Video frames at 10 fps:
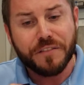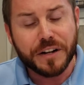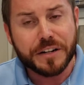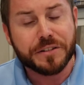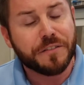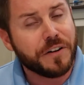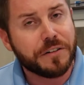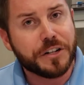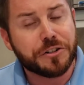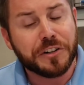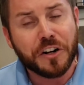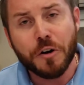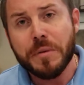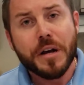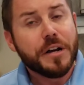phase of the foundation of your
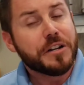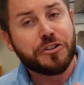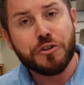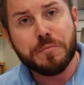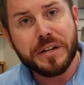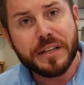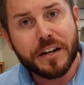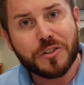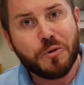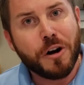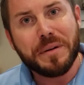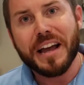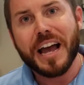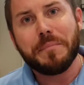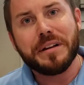home, shoot me that as well. I'll be
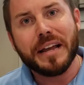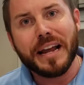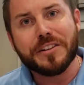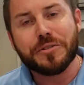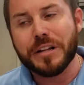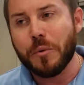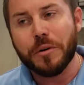happy to answer that.